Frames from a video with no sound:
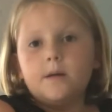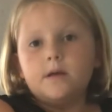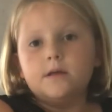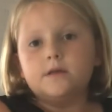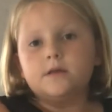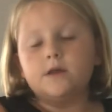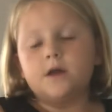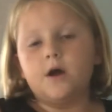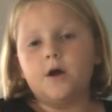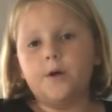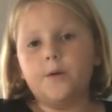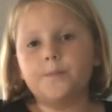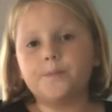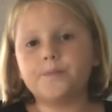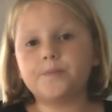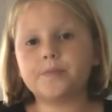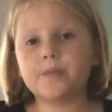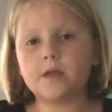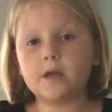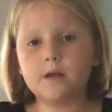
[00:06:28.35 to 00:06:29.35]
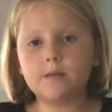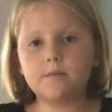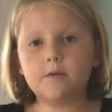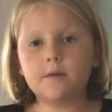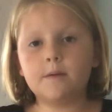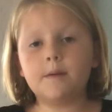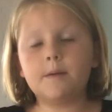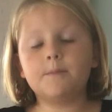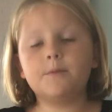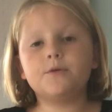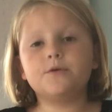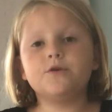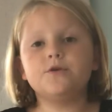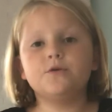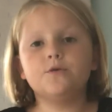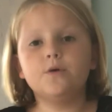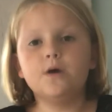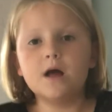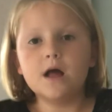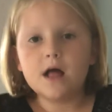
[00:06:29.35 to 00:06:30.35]
So remember
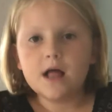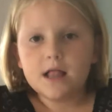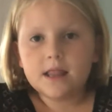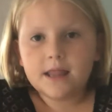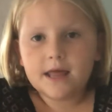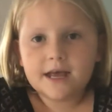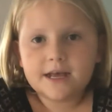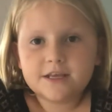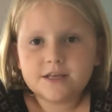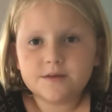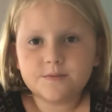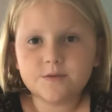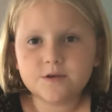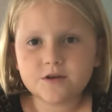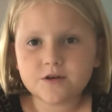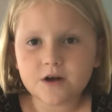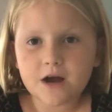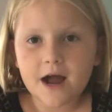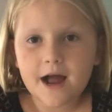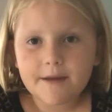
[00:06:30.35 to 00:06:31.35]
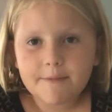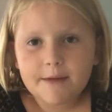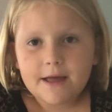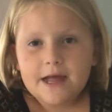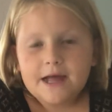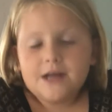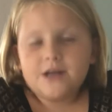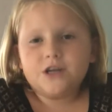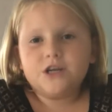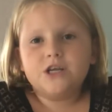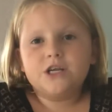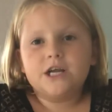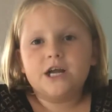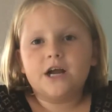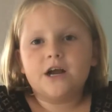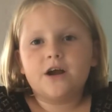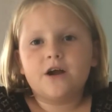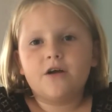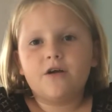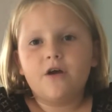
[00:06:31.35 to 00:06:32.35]
to like, subscribe, and
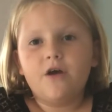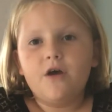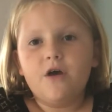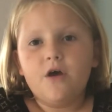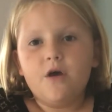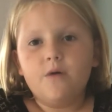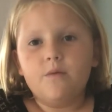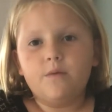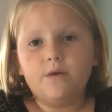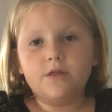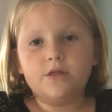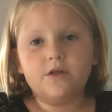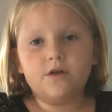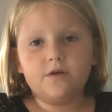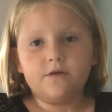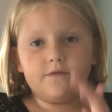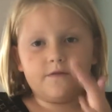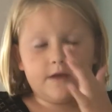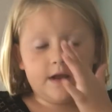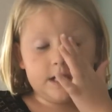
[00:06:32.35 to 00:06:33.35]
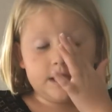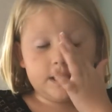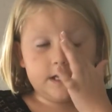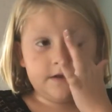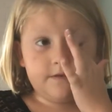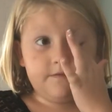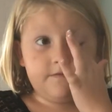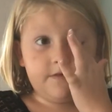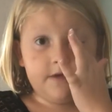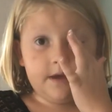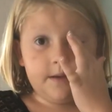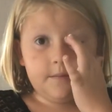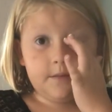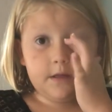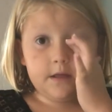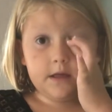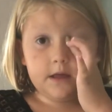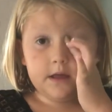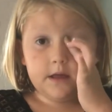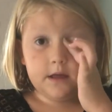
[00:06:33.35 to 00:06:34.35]
share with your friends and
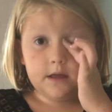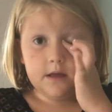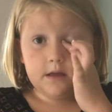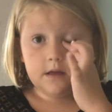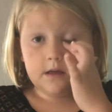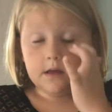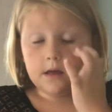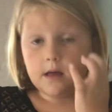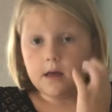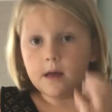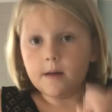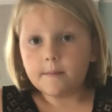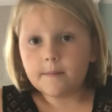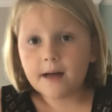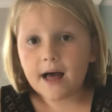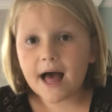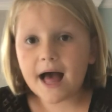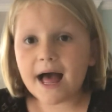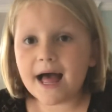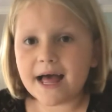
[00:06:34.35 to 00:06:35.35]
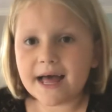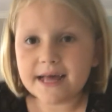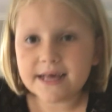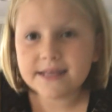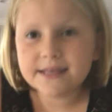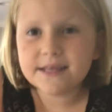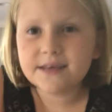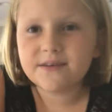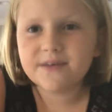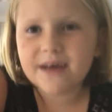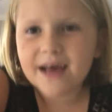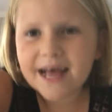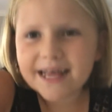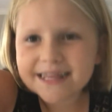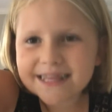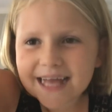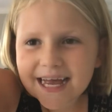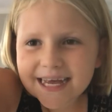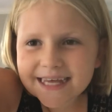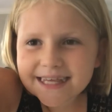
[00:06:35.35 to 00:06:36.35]
family. Bye. See you
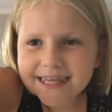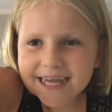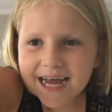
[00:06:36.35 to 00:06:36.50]
guys next